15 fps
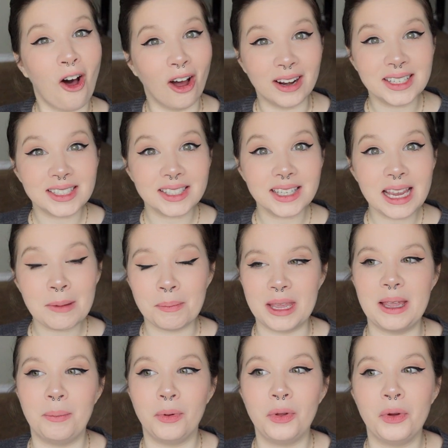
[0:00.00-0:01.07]
Honestly,
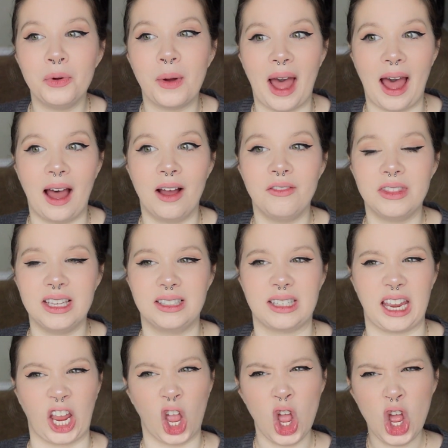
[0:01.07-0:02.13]
people who have these
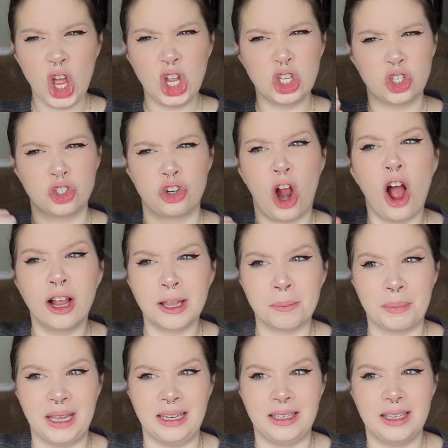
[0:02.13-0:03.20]
like strong
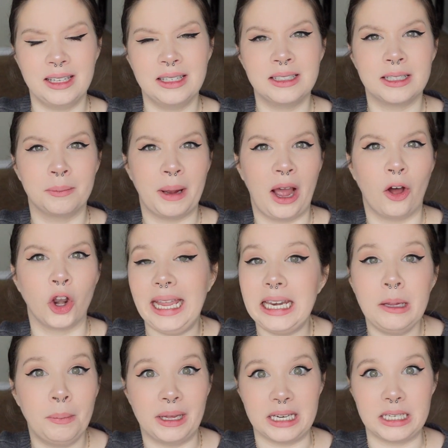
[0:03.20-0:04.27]
opinions about
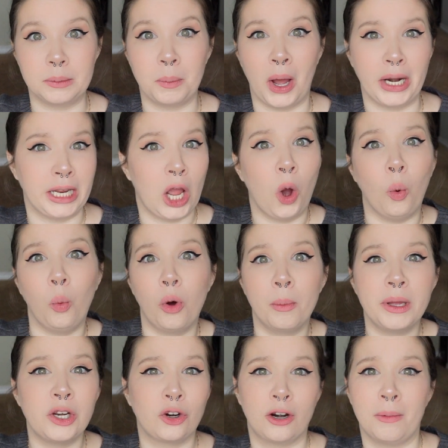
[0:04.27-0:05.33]
anybody's body, a
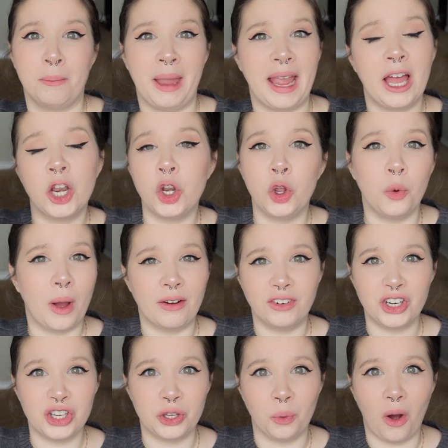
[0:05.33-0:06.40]
woman or a man,
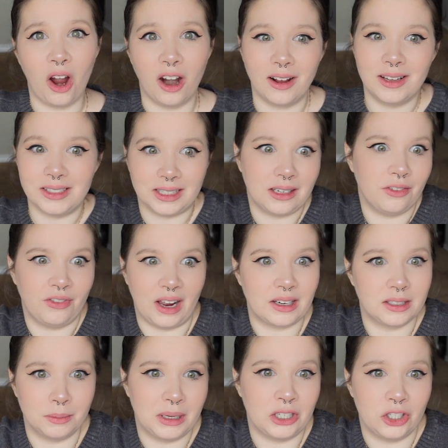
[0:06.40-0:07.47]
whoever you are, because it
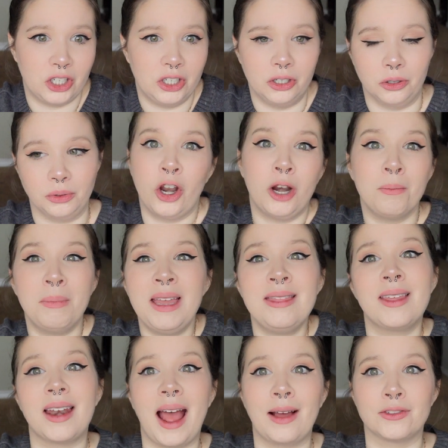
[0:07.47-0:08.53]
affects men too. There are men
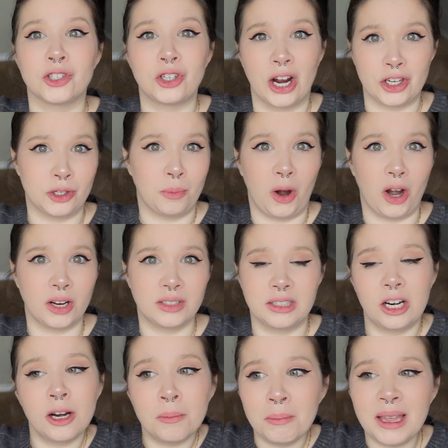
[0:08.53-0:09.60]
that have stretch marks.
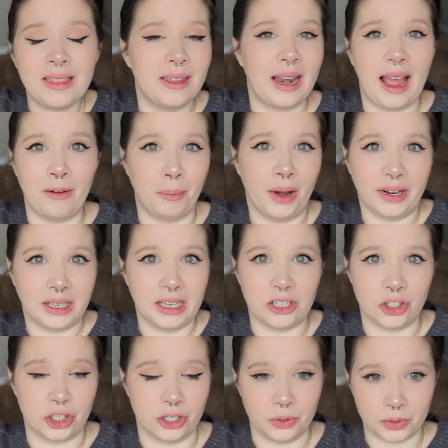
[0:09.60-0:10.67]
There are men that have body
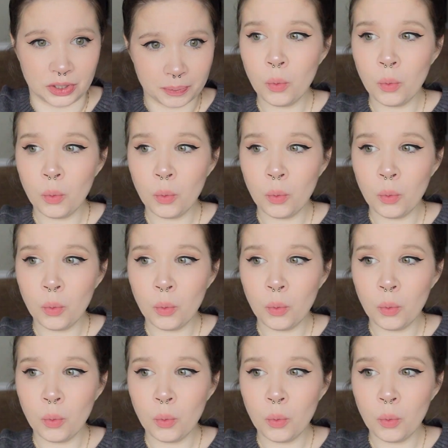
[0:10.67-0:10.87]
issues.